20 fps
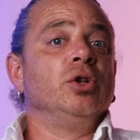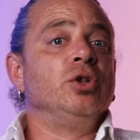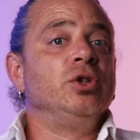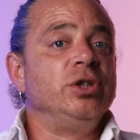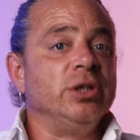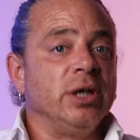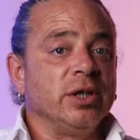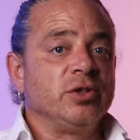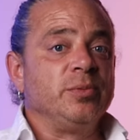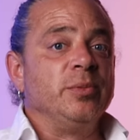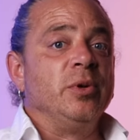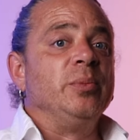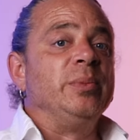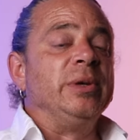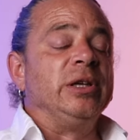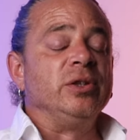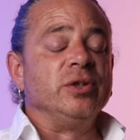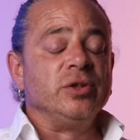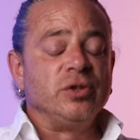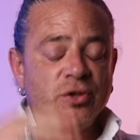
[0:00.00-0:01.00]
judgment
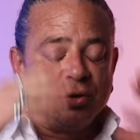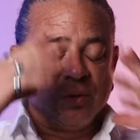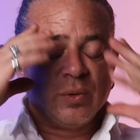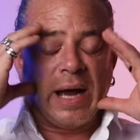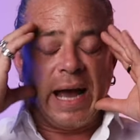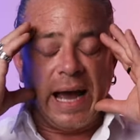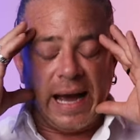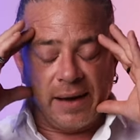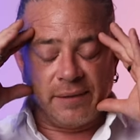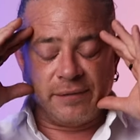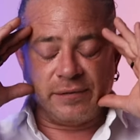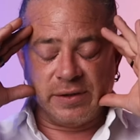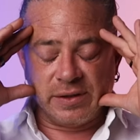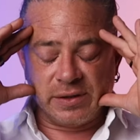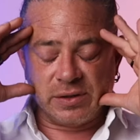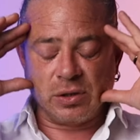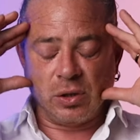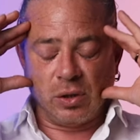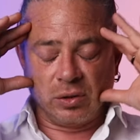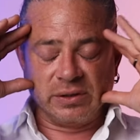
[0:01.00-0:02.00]
because you have
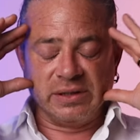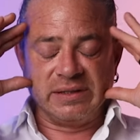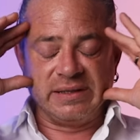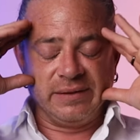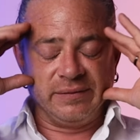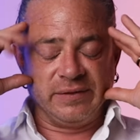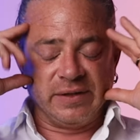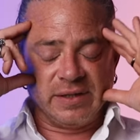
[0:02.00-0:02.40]
this cognitive